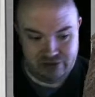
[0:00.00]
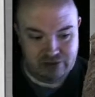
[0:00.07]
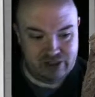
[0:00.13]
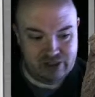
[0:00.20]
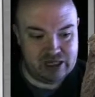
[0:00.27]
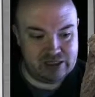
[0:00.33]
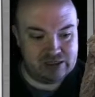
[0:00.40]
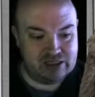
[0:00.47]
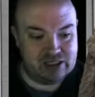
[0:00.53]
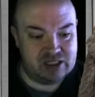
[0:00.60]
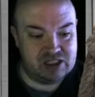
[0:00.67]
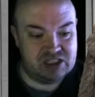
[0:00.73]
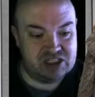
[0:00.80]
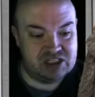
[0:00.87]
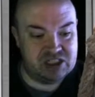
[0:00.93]
that
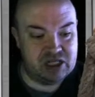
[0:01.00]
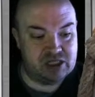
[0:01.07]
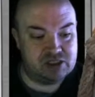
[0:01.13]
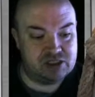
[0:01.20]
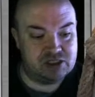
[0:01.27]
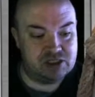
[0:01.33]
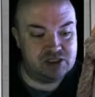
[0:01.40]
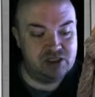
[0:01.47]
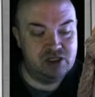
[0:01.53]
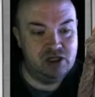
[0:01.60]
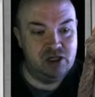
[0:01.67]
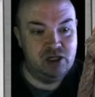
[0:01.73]
cassettes